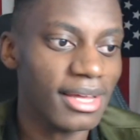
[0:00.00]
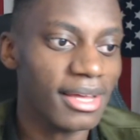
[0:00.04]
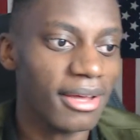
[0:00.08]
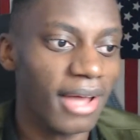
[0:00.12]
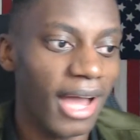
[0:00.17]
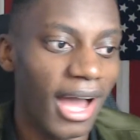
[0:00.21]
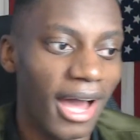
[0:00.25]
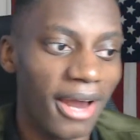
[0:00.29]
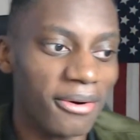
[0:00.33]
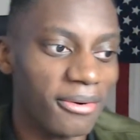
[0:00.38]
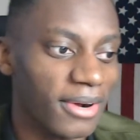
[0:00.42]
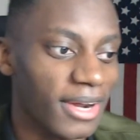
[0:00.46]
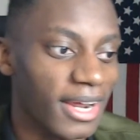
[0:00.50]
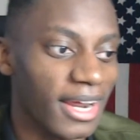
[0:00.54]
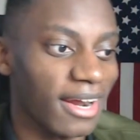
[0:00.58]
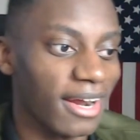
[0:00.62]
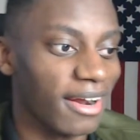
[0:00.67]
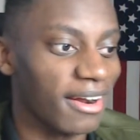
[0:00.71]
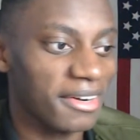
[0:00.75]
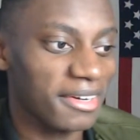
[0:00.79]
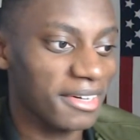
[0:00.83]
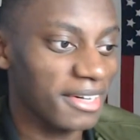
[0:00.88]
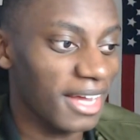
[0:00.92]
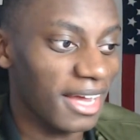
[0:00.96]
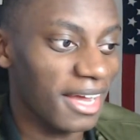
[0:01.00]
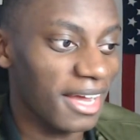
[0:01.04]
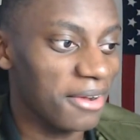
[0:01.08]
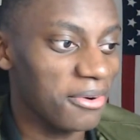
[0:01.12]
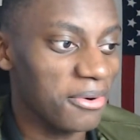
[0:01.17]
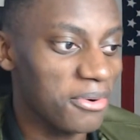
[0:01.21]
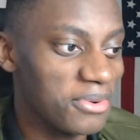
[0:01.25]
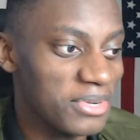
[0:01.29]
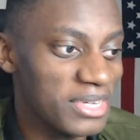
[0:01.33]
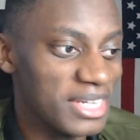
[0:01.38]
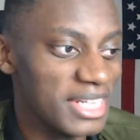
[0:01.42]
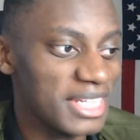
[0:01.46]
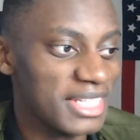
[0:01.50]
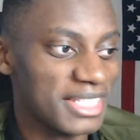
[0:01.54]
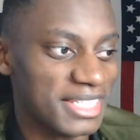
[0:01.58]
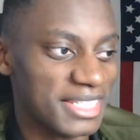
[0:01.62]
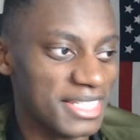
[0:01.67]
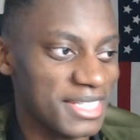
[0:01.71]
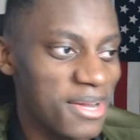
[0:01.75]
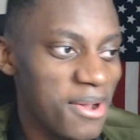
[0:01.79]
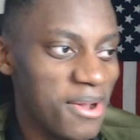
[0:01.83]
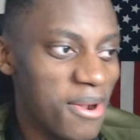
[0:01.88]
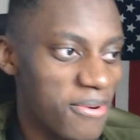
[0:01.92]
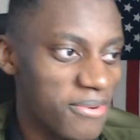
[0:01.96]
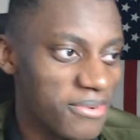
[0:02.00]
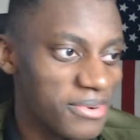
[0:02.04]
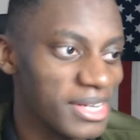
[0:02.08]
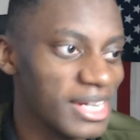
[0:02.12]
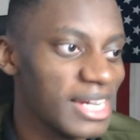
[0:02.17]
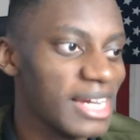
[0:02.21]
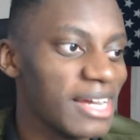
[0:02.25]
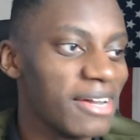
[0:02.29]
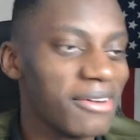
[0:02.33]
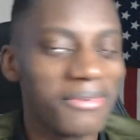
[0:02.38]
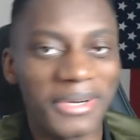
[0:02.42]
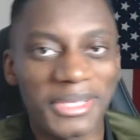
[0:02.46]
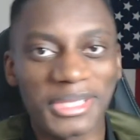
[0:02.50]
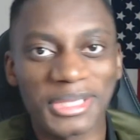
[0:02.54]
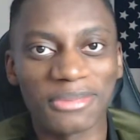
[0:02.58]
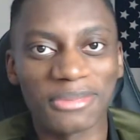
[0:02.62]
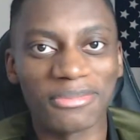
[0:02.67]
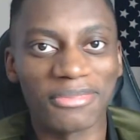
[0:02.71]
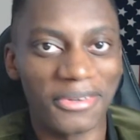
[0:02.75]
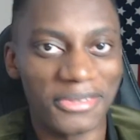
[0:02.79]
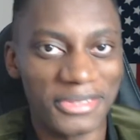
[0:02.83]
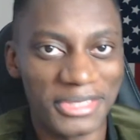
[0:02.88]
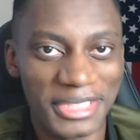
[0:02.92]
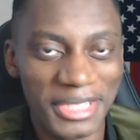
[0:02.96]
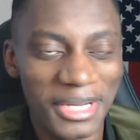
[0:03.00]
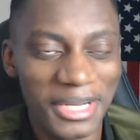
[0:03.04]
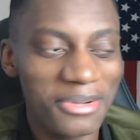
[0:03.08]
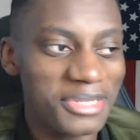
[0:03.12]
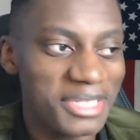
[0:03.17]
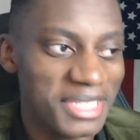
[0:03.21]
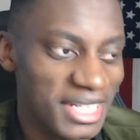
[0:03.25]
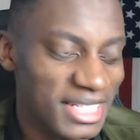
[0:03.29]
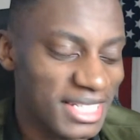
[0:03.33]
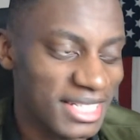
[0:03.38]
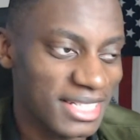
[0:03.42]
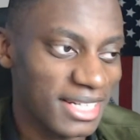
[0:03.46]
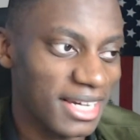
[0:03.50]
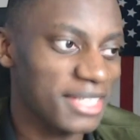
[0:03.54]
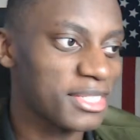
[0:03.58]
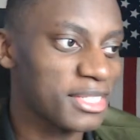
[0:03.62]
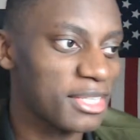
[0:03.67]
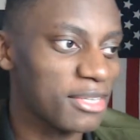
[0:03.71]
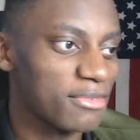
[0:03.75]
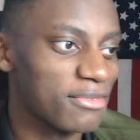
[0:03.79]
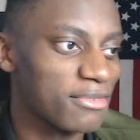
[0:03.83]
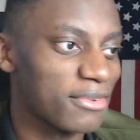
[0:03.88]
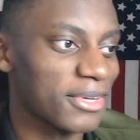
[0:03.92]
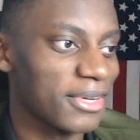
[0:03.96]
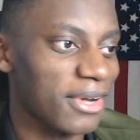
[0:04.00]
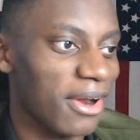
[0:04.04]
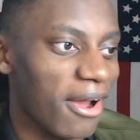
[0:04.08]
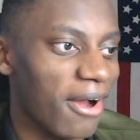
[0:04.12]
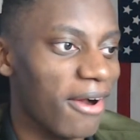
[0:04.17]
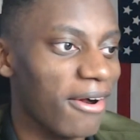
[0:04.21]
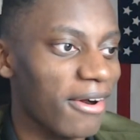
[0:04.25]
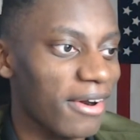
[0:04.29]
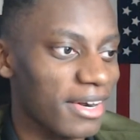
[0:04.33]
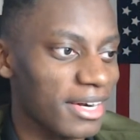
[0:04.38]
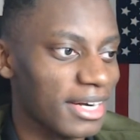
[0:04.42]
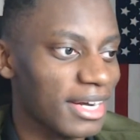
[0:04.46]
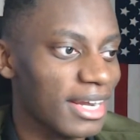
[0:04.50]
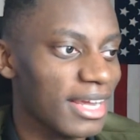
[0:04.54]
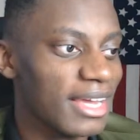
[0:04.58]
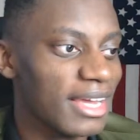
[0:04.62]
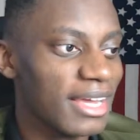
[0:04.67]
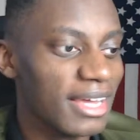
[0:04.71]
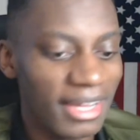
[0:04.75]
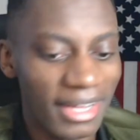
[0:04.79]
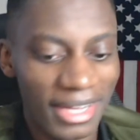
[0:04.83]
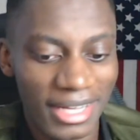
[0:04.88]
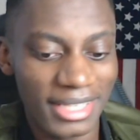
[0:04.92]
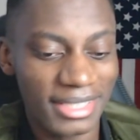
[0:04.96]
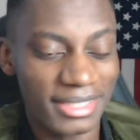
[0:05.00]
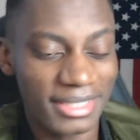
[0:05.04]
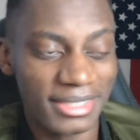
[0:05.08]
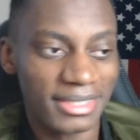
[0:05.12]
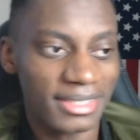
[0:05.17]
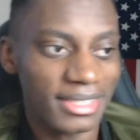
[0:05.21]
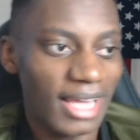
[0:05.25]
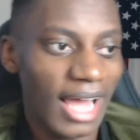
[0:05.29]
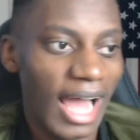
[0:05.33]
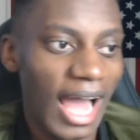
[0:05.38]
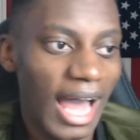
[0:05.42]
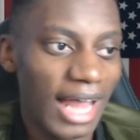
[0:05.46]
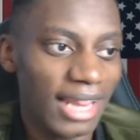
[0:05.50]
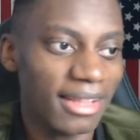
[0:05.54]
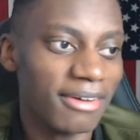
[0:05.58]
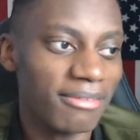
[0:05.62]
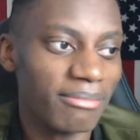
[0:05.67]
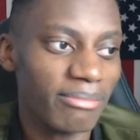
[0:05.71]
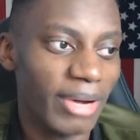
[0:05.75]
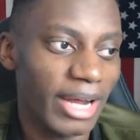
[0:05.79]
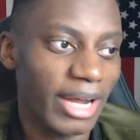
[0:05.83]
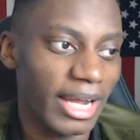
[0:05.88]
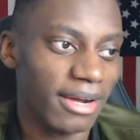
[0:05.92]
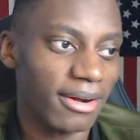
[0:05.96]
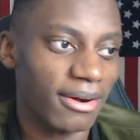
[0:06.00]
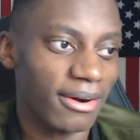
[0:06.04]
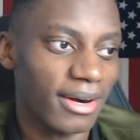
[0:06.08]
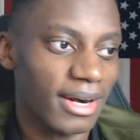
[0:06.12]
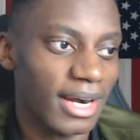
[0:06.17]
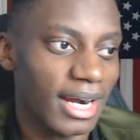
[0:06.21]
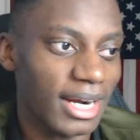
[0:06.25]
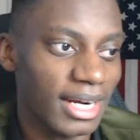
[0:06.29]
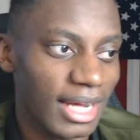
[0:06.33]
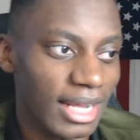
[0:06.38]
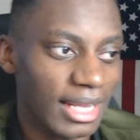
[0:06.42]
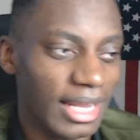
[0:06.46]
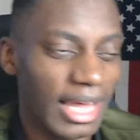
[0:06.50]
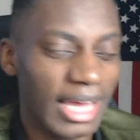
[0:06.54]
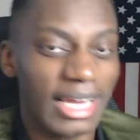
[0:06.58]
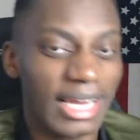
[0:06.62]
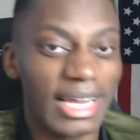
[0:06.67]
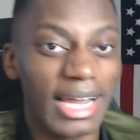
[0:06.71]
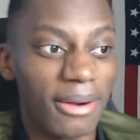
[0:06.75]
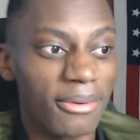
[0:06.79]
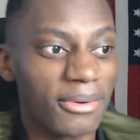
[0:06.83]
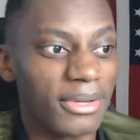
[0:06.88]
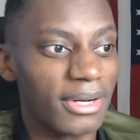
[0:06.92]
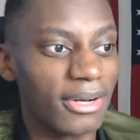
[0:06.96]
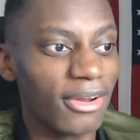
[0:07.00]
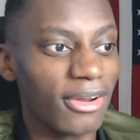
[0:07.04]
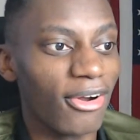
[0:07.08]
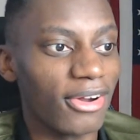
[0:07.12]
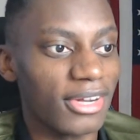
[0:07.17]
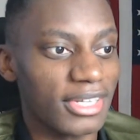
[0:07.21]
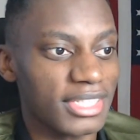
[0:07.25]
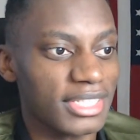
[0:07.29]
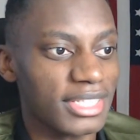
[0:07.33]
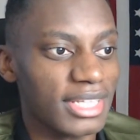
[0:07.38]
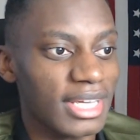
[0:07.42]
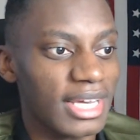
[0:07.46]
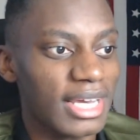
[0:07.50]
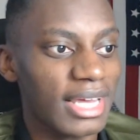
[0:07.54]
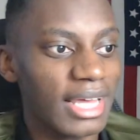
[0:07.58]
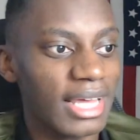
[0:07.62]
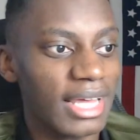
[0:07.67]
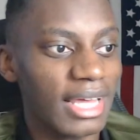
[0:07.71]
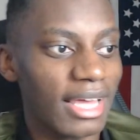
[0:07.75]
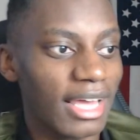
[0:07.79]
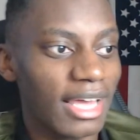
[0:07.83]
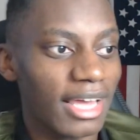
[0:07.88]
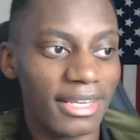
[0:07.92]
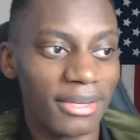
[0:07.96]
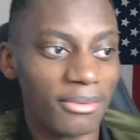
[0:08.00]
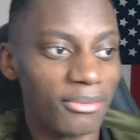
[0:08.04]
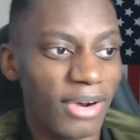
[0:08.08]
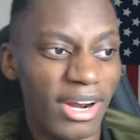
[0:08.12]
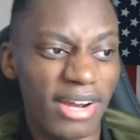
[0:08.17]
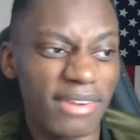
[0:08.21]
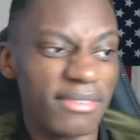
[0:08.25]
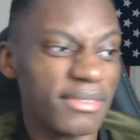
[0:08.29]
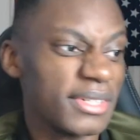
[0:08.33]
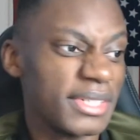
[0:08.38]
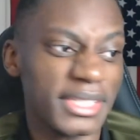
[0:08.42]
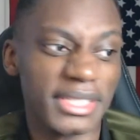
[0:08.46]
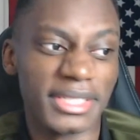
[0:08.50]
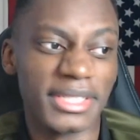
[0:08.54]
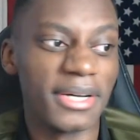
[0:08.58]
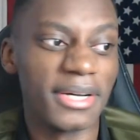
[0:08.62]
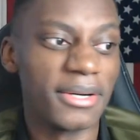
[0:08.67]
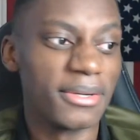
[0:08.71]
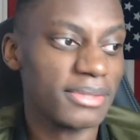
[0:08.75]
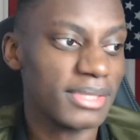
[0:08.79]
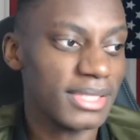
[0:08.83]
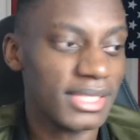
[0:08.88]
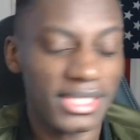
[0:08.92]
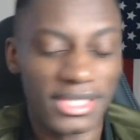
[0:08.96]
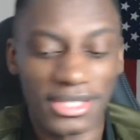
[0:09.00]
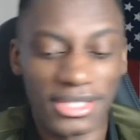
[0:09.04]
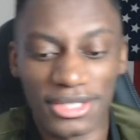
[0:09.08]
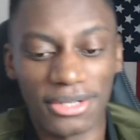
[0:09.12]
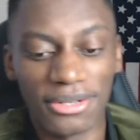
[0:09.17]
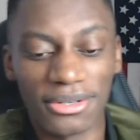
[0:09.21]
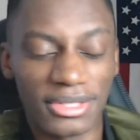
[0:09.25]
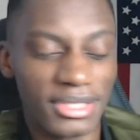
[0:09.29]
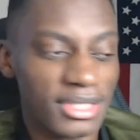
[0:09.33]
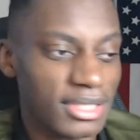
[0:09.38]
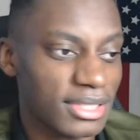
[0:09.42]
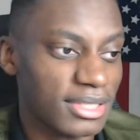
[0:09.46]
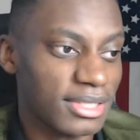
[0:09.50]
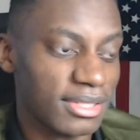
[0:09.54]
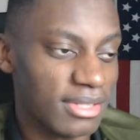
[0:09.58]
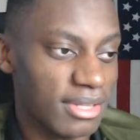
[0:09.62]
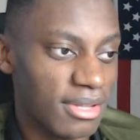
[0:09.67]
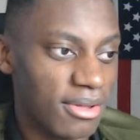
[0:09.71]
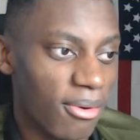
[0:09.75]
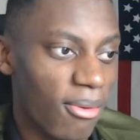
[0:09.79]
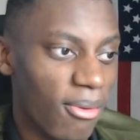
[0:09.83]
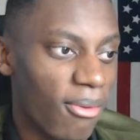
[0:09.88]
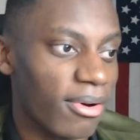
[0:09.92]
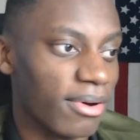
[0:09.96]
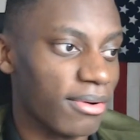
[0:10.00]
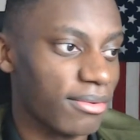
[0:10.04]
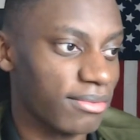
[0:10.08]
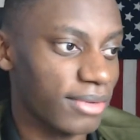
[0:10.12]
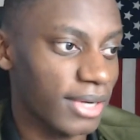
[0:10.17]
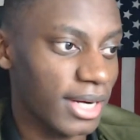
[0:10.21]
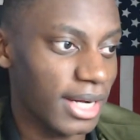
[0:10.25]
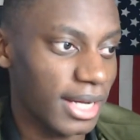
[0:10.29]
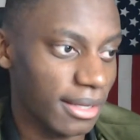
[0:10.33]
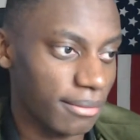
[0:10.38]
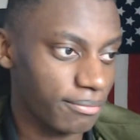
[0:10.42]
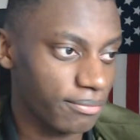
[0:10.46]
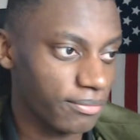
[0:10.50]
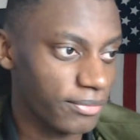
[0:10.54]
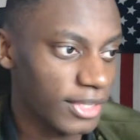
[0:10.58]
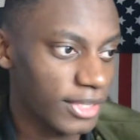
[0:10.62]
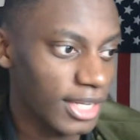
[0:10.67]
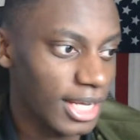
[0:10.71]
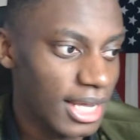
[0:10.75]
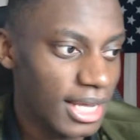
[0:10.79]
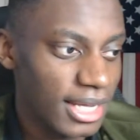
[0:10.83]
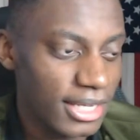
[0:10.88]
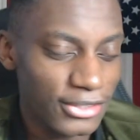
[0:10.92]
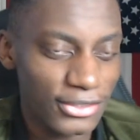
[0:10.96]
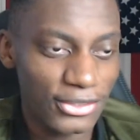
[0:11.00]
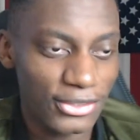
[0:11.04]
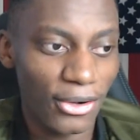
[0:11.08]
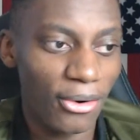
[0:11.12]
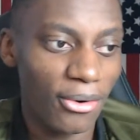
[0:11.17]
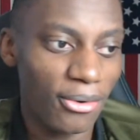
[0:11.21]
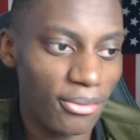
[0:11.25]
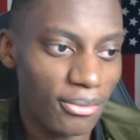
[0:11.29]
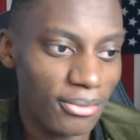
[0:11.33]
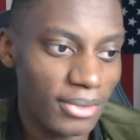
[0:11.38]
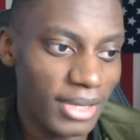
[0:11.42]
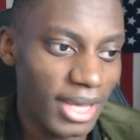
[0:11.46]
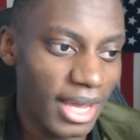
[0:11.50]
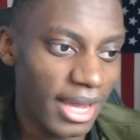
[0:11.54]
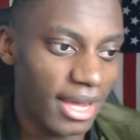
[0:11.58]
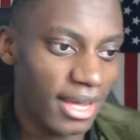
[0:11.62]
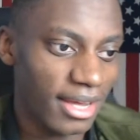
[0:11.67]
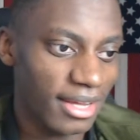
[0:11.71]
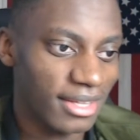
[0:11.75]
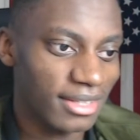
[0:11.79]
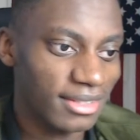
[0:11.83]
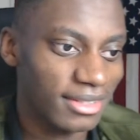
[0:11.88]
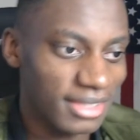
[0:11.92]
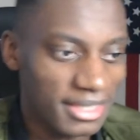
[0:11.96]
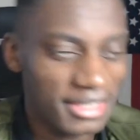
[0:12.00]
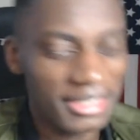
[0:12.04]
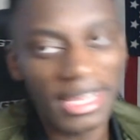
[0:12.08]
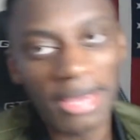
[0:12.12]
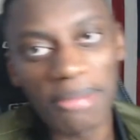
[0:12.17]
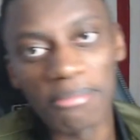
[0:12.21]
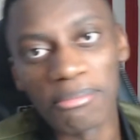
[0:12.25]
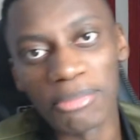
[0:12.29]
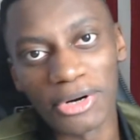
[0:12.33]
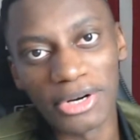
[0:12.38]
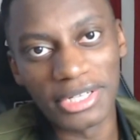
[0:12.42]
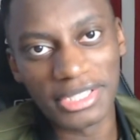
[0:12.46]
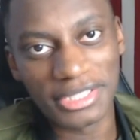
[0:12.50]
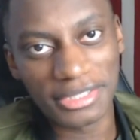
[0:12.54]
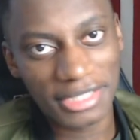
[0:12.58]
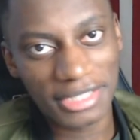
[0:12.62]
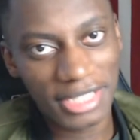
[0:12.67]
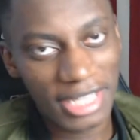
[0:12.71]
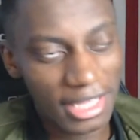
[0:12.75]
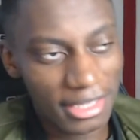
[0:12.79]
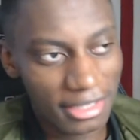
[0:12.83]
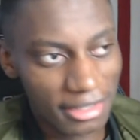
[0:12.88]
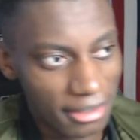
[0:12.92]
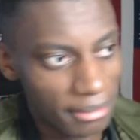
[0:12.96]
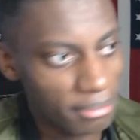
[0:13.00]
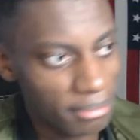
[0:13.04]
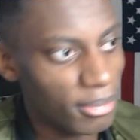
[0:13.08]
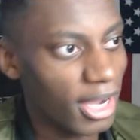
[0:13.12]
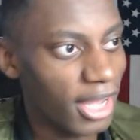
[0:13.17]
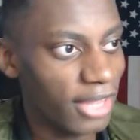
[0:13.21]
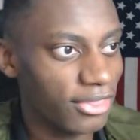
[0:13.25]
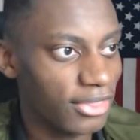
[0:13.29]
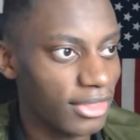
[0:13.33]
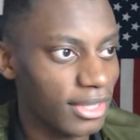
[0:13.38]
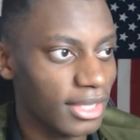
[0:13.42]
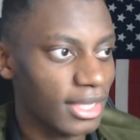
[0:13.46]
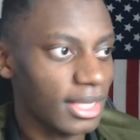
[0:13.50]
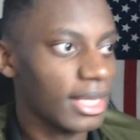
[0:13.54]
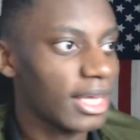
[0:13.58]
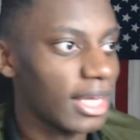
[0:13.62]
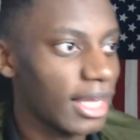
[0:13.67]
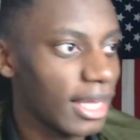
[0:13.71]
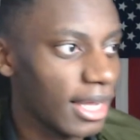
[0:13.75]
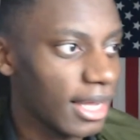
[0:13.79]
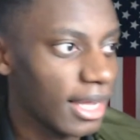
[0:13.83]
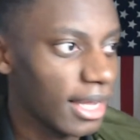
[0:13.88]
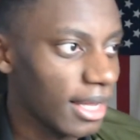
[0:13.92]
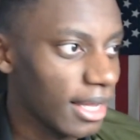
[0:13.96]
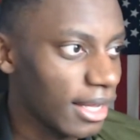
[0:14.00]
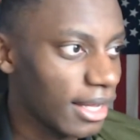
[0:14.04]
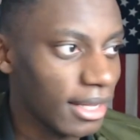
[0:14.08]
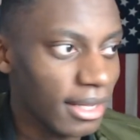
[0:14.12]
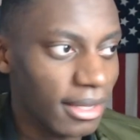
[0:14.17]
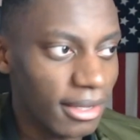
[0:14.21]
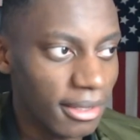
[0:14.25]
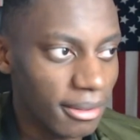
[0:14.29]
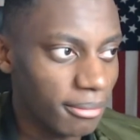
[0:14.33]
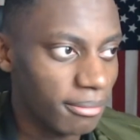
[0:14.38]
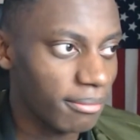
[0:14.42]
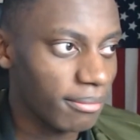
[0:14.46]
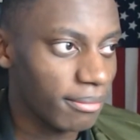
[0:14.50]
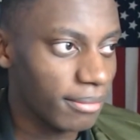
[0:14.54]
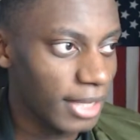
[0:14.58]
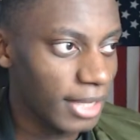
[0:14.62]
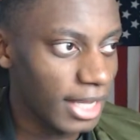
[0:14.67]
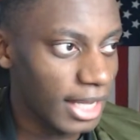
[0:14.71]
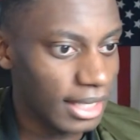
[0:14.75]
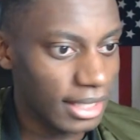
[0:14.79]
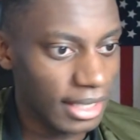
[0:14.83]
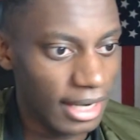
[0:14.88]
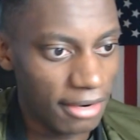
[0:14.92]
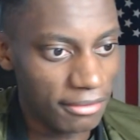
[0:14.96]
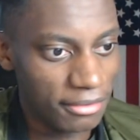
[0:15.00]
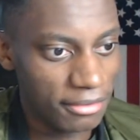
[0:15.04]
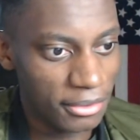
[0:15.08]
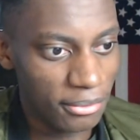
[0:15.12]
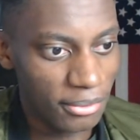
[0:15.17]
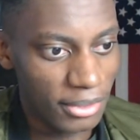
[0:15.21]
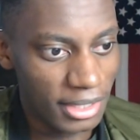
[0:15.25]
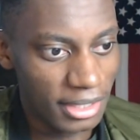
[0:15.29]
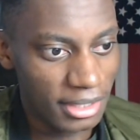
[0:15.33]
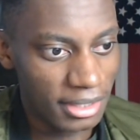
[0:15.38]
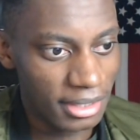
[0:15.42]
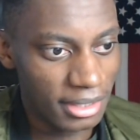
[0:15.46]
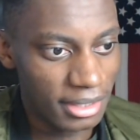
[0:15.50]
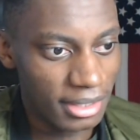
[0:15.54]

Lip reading: I don't care. Who needs snow? First of all, snow is disgusting for your car. Because I love my car, and I like how it looks. And then whenever it snows, it just looks horrifying. So, yeah, December. It's the end of the month. Man, everyone.